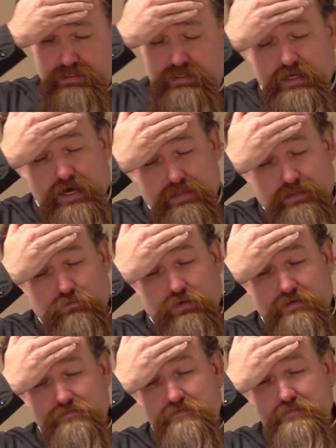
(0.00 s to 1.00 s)
not the
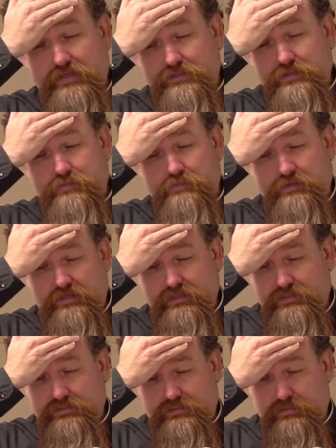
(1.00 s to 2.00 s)
one from Egypt
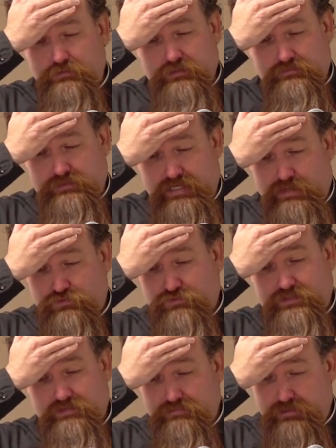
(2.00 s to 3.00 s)
because the book of Psalms
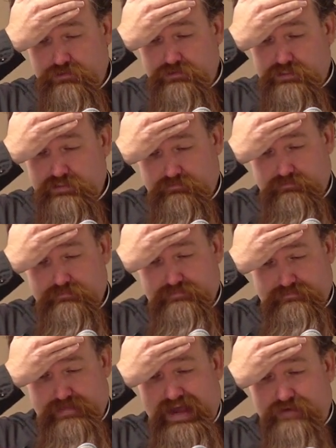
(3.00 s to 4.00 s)
was composed
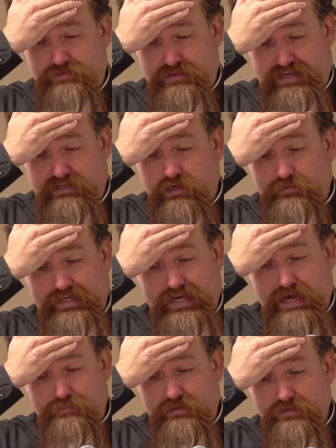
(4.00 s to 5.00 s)
after that had already
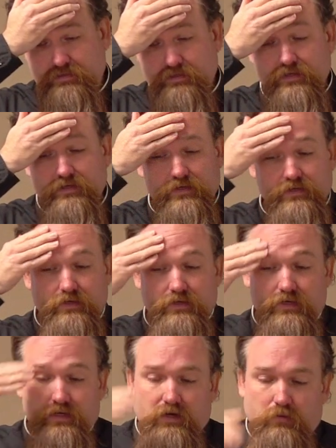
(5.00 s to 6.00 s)
happened,
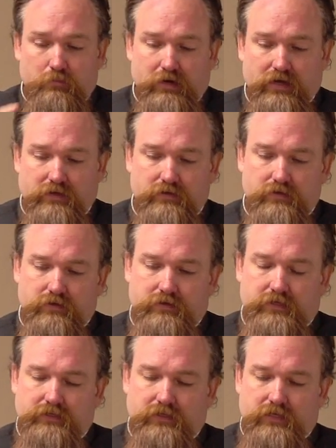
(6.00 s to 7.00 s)
but
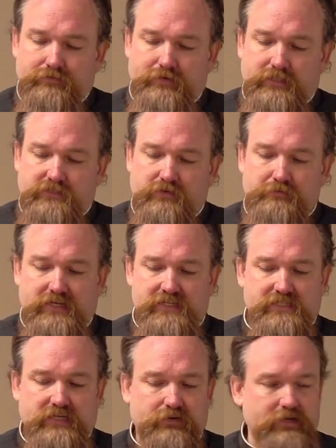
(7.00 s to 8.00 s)
the deliverance from the
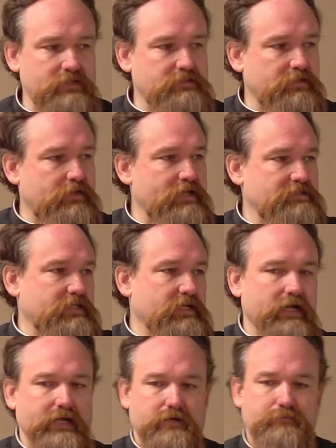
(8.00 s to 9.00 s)
Assyrians under
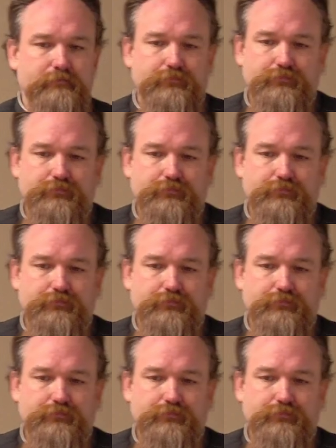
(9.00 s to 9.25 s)
Hezekiah